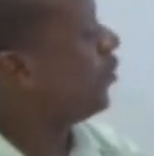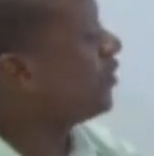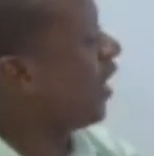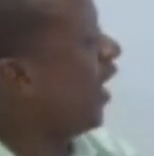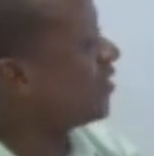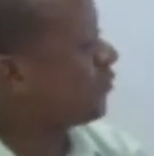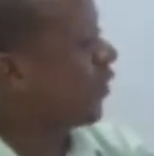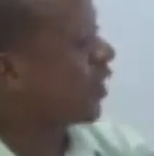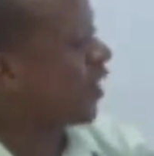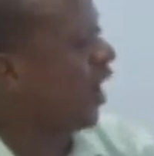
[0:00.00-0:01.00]
Don't ask
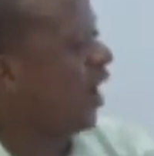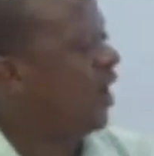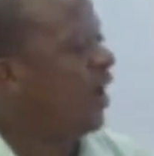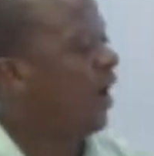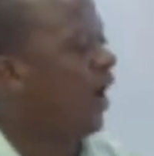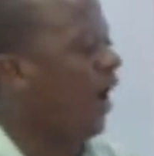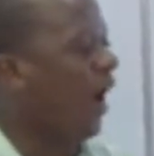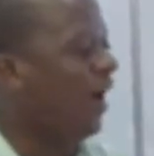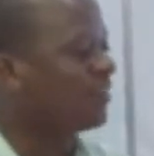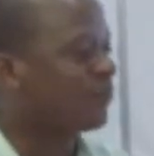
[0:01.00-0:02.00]
for a car,
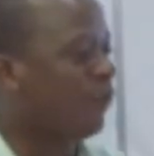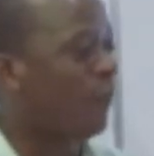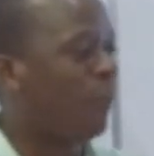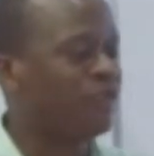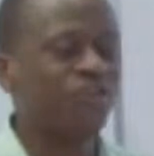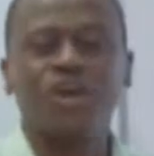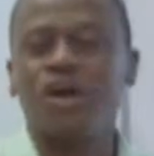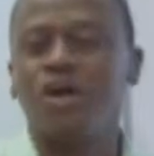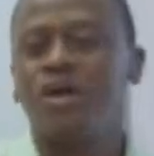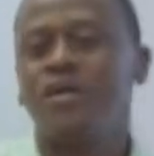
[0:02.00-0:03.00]
ask for a Porsche
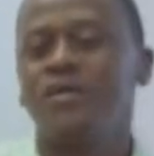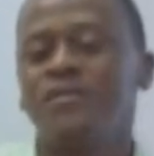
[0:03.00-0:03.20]
car.